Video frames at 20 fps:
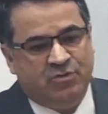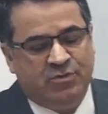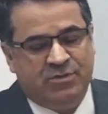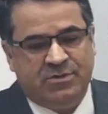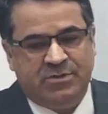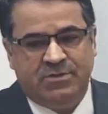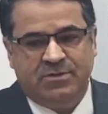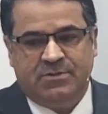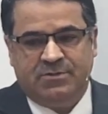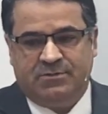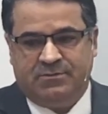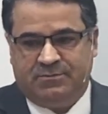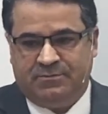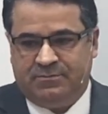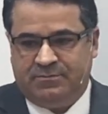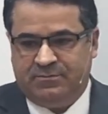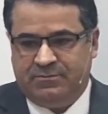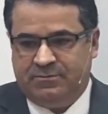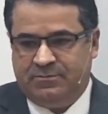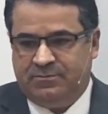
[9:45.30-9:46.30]
the
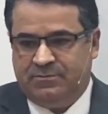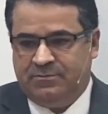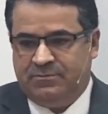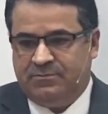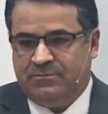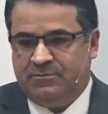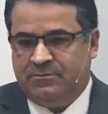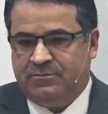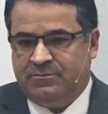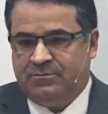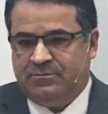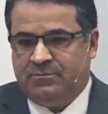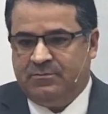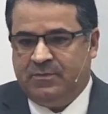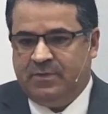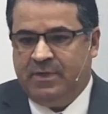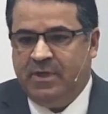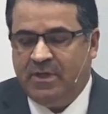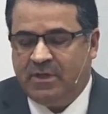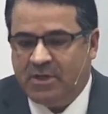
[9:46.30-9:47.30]
salvation in Jesus.
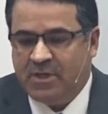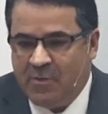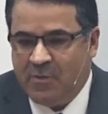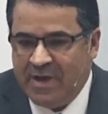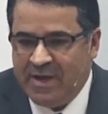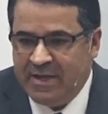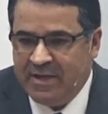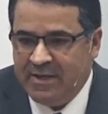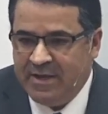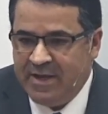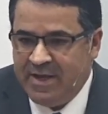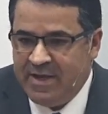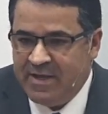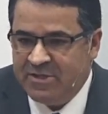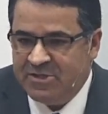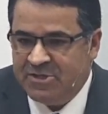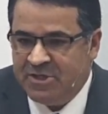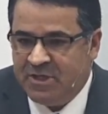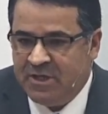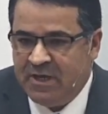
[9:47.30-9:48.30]

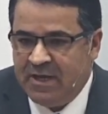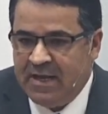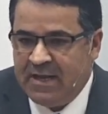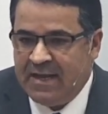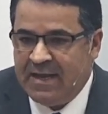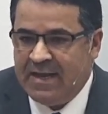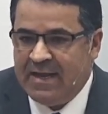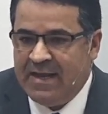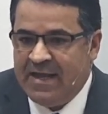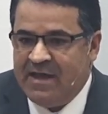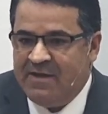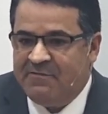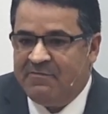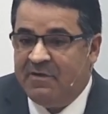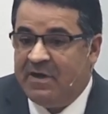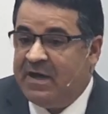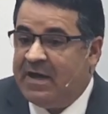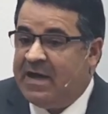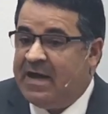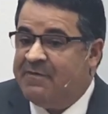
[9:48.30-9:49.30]
So then the
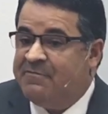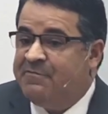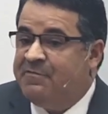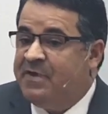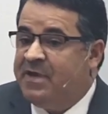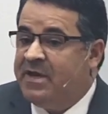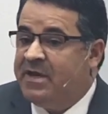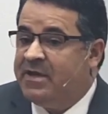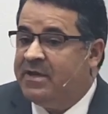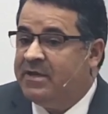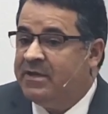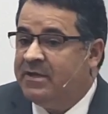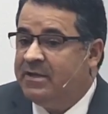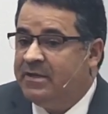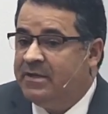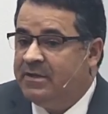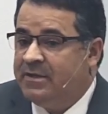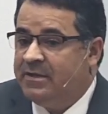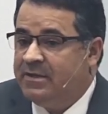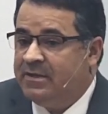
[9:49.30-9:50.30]
church carries
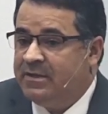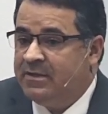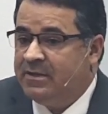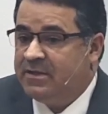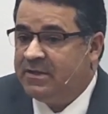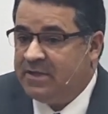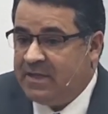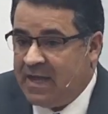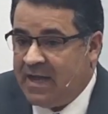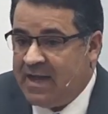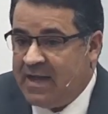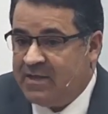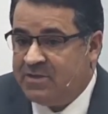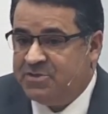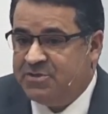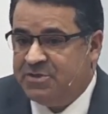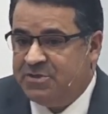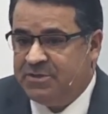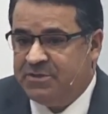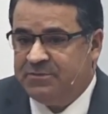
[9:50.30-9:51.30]

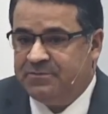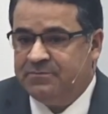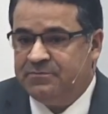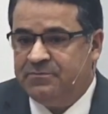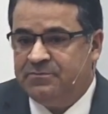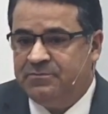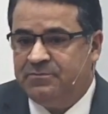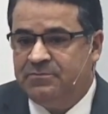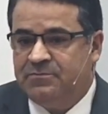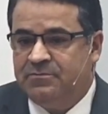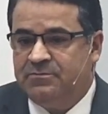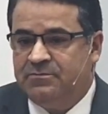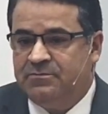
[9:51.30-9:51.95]
the truth.